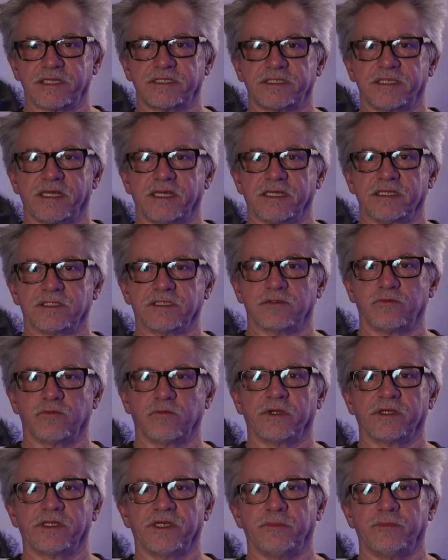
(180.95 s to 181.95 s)
set is
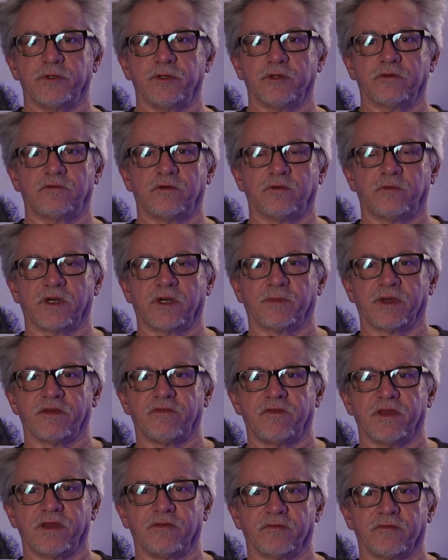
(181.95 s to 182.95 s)
really beautiful, one of my
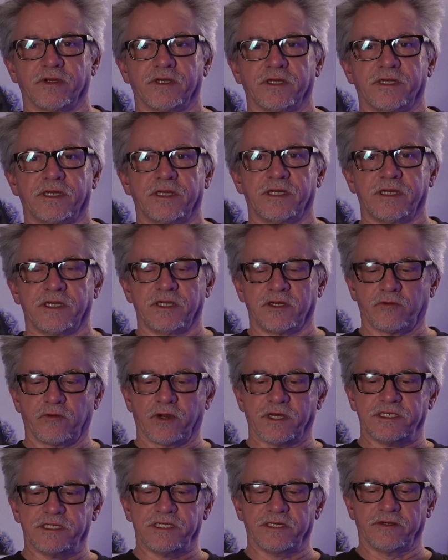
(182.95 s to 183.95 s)
favorite
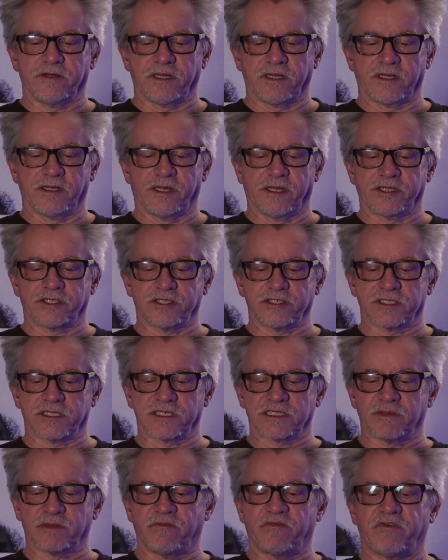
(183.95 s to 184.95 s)
Criterion collections
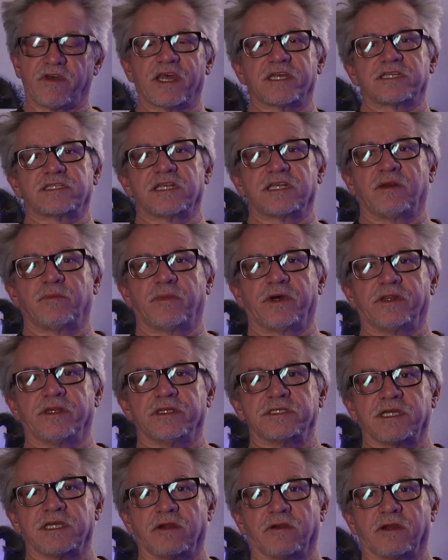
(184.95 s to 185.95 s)
because I'm fascinated by
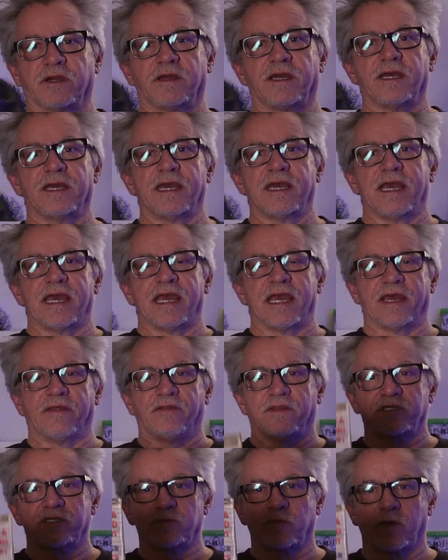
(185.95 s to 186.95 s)
this era. And
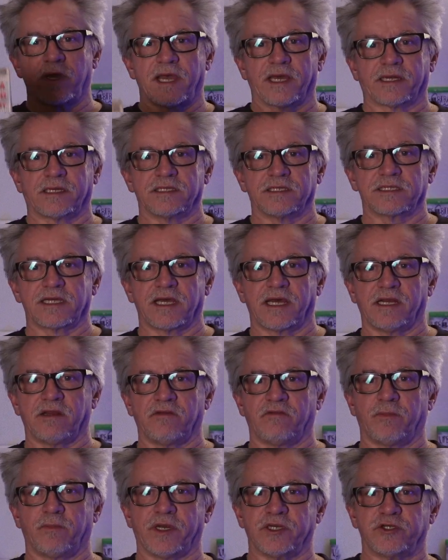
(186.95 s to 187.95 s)
this will act as kind
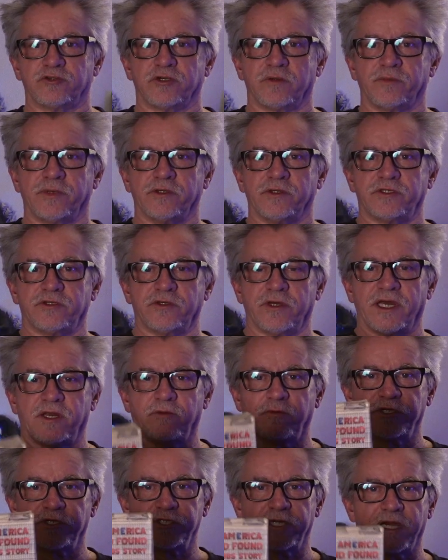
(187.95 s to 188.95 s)
of my tribute to
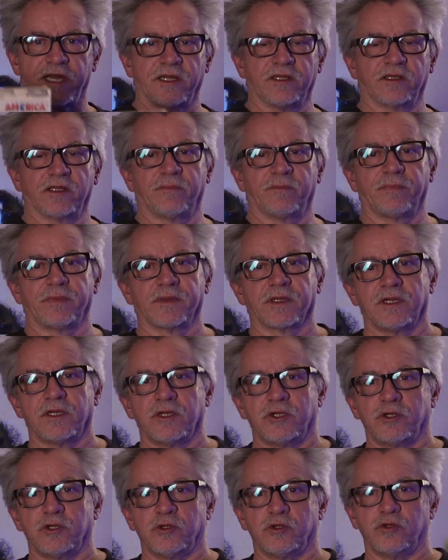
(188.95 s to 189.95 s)
Henry Jaglom,
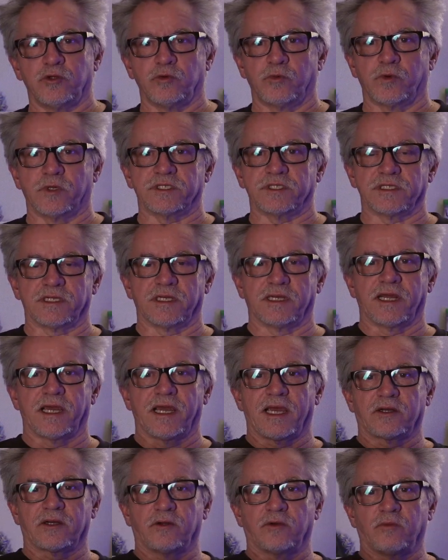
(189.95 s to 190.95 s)
who was an
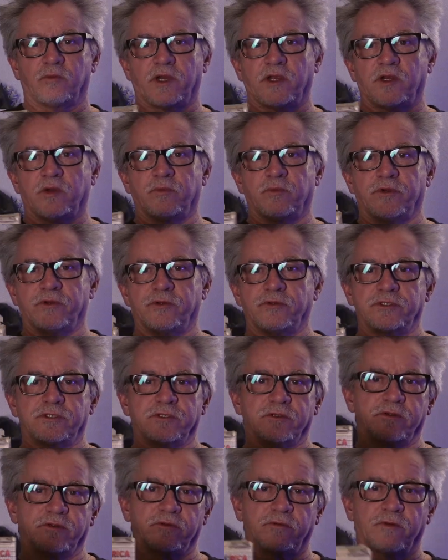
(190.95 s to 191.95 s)
actor, writer,
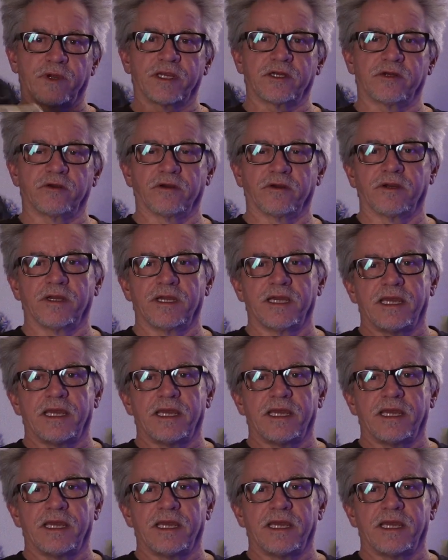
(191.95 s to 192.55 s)
producer, director,